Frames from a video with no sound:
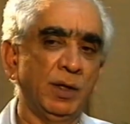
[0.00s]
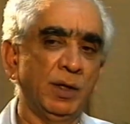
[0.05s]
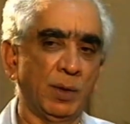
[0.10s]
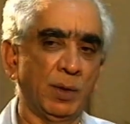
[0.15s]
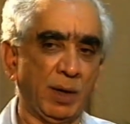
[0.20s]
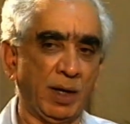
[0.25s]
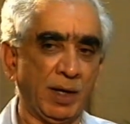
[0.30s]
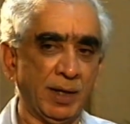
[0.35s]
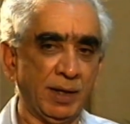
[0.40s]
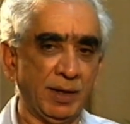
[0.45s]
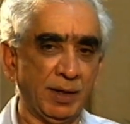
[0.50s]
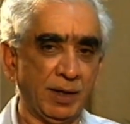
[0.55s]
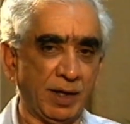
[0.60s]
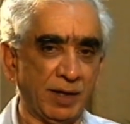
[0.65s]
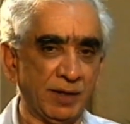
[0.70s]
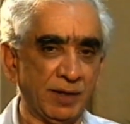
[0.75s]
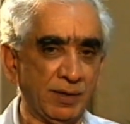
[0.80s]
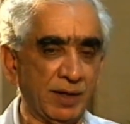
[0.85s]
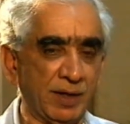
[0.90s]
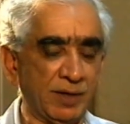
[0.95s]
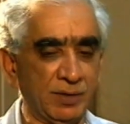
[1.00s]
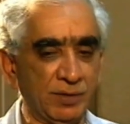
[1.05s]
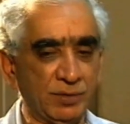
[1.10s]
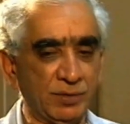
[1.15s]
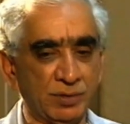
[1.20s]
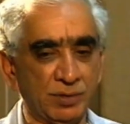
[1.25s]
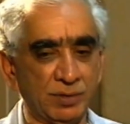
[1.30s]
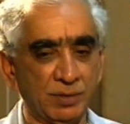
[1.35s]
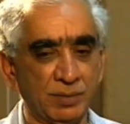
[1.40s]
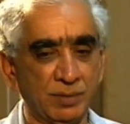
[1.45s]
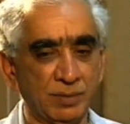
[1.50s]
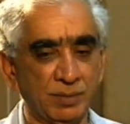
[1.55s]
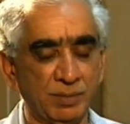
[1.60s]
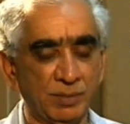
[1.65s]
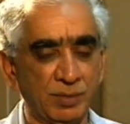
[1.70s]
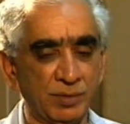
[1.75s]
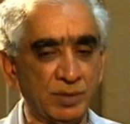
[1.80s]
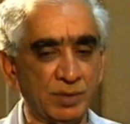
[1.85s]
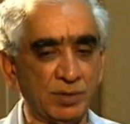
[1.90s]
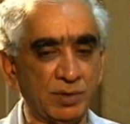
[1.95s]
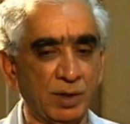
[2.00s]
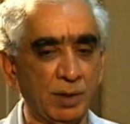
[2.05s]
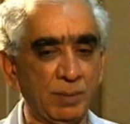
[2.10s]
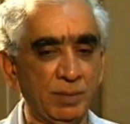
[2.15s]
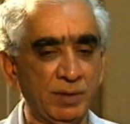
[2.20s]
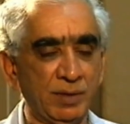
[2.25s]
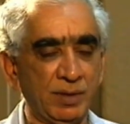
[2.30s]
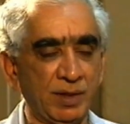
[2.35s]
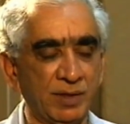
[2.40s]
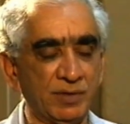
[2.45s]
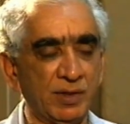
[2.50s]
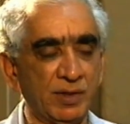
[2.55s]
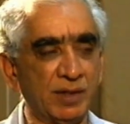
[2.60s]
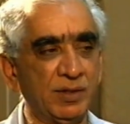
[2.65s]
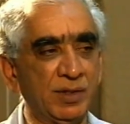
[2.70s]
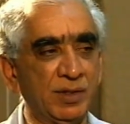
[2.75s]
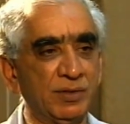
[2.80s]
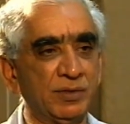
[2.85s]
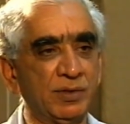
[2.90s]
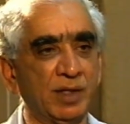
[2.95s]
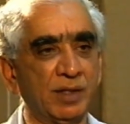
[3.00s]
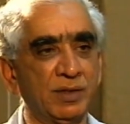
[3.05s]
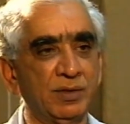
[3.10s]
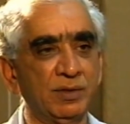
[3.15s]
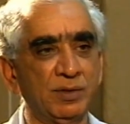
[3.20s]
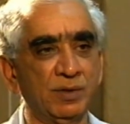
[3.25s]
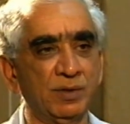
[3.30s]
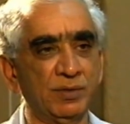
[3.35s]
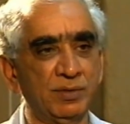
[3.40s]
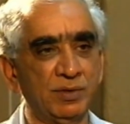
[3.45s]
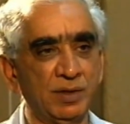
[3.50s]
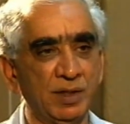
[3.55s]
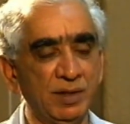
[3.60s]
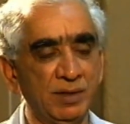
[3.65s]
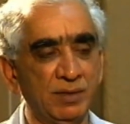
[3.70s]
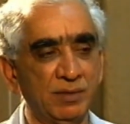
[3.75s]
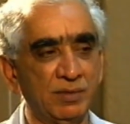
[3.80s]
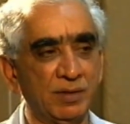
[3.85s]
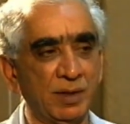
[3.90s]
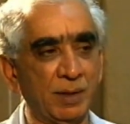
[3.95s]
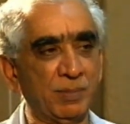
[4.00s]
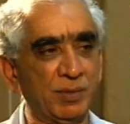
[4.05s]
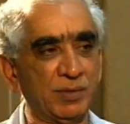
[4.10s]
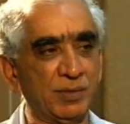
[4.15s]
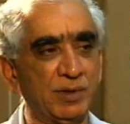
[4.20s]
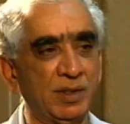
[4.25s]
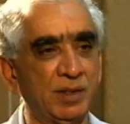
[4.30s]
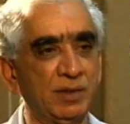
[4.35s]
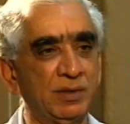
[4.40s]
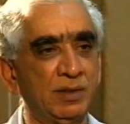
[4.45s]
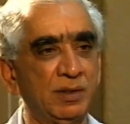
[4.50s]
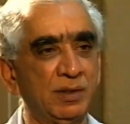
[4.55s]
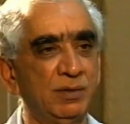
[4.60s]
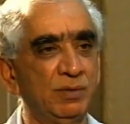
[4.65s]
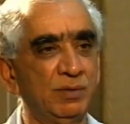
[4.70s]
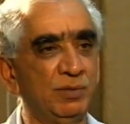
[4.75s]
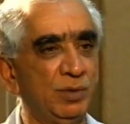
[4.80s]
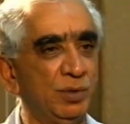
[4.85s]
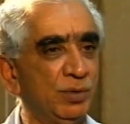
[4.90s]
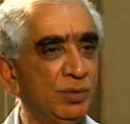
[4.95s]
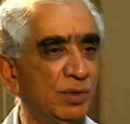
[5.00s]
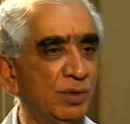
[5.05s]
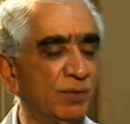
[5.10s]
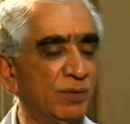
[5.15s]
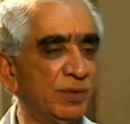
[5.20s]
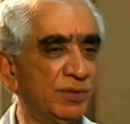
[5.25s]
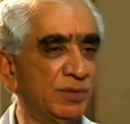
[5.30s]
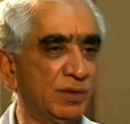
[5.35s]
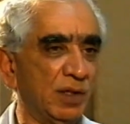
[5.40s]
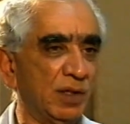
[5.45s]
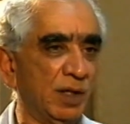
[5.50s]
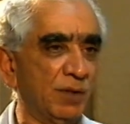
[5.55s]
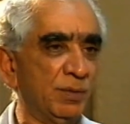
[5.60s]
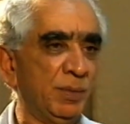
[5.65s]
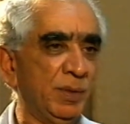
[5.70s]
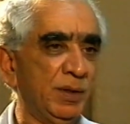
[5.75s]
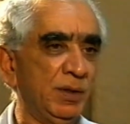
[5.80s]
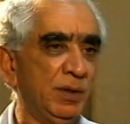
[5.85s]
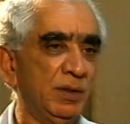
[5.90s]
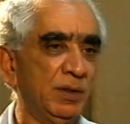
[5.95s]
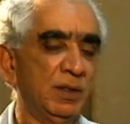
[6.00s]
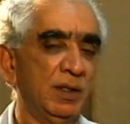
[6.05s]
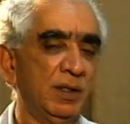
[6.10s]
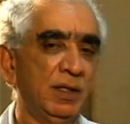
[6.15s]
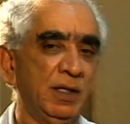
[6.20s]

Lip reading: No, I think Mr. Talbot, as acting Secretary of State, represented the views of his government,